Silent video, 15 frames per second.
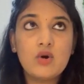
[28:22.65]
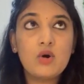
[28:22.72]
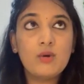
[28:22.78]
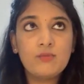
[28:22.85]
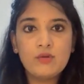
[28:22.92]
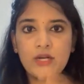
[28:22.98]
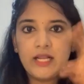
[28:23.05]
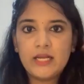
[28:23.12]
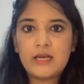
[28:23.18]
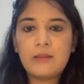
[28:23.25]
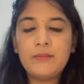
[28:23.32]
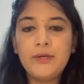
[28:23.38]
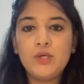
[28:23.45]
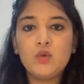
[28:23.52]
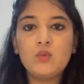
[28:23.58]
Hopefully I'll
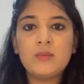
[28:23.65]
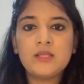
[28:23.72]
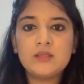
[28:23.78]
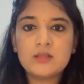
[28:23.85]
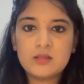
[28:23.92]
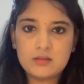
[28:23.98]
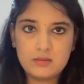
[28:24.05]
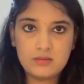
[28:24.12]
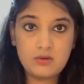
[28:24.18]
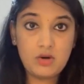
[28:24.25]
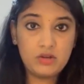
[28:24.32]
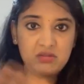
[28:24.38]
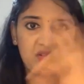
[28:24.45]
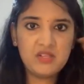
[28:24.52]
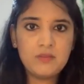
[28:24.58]
come in 2 months
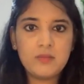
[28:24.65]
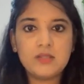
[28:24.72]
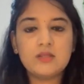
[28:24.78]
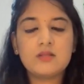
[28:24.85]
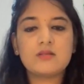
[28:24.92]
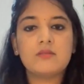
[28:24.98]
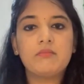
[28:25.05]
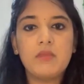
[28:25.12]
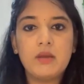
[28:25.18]
or 3 months